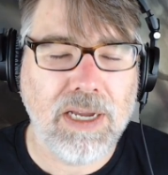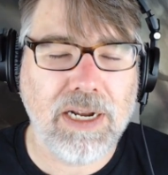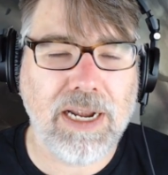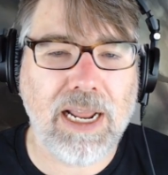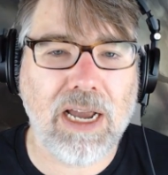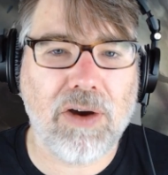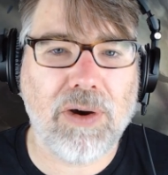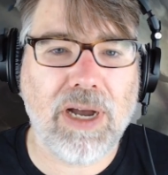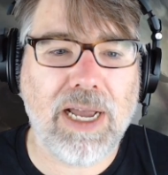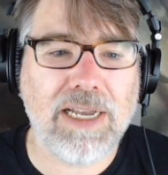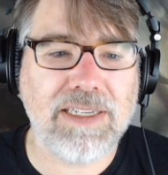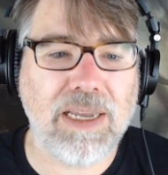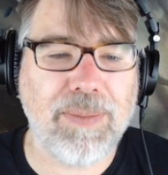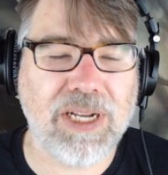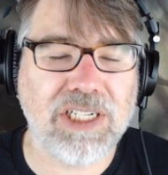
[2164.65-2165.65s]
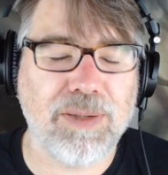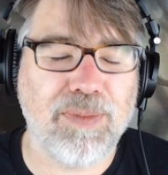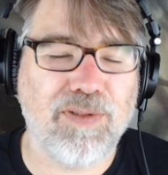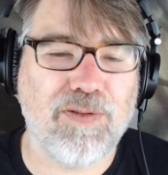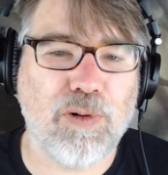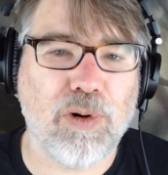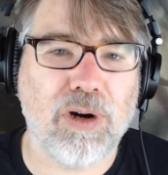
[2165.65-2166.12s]
Now, as I mentioned
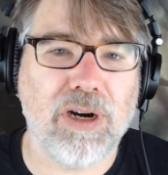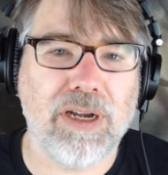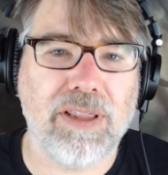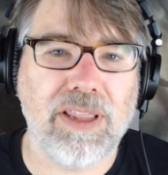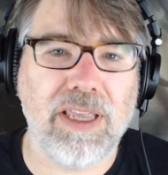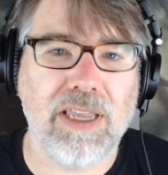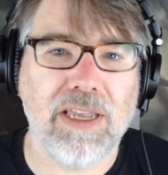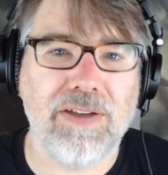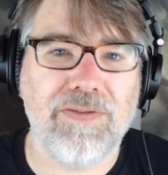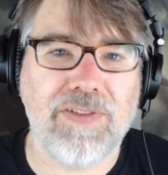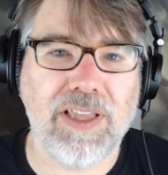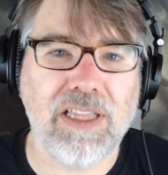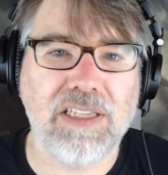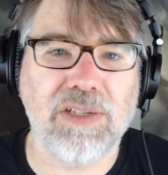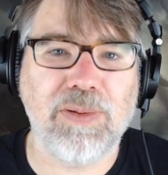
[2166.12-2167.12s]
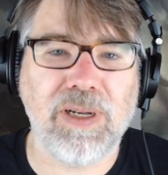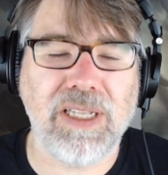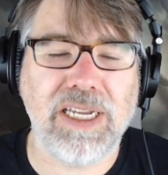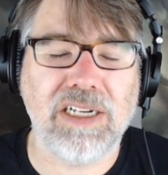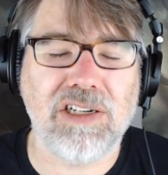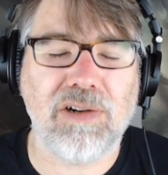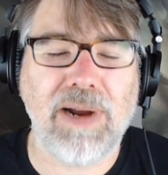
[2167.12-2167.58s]
before, the villains will
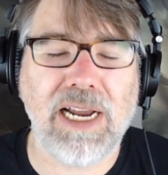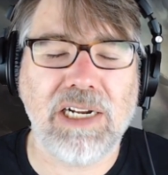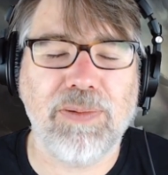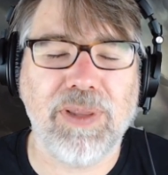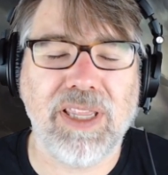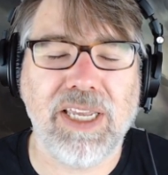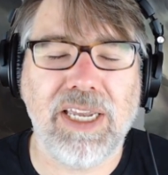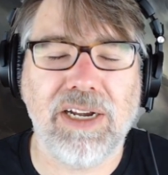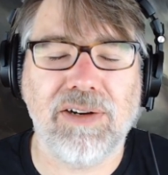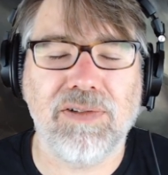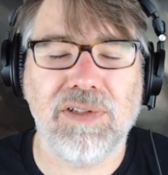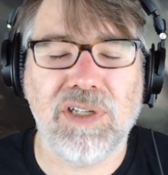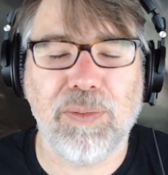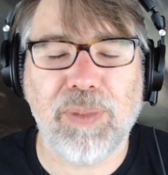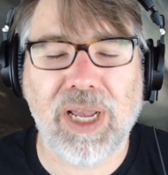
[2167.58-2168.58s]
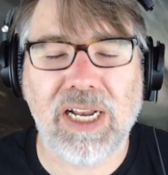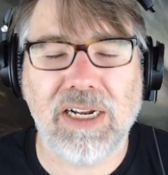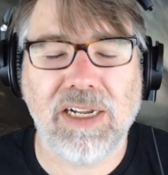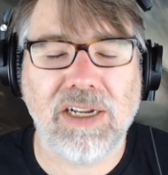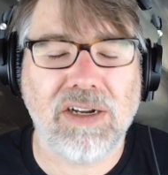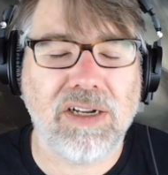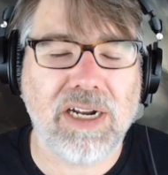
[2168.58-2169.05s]
interact with the heroes
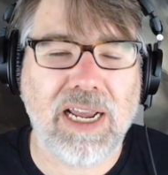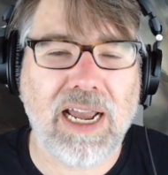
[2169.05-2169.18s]
depending on